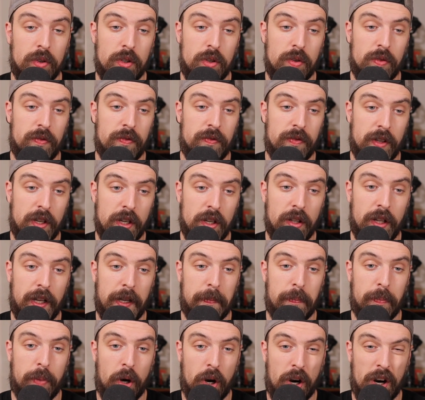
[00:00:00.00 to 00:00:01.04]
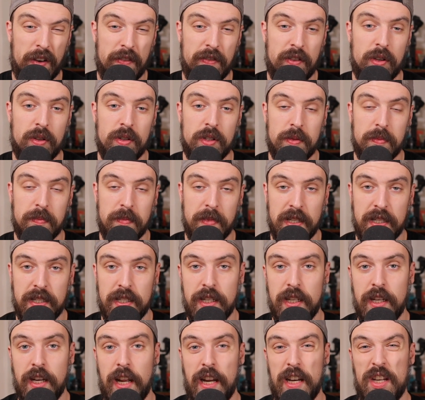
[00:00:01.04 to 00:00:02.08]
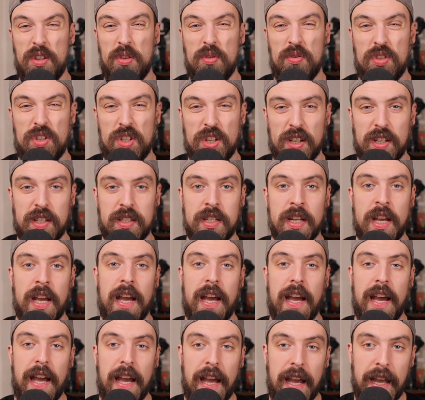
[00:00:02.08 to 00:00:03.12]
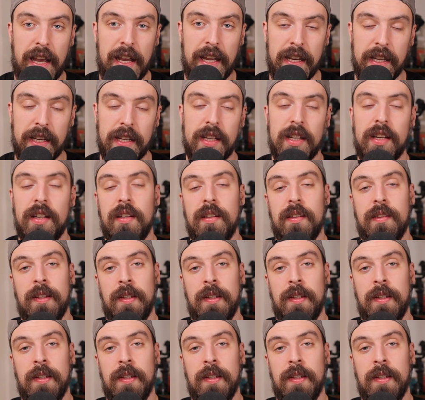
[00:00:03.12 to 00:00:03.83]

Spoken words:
You feel like part of you is missing and you just ache.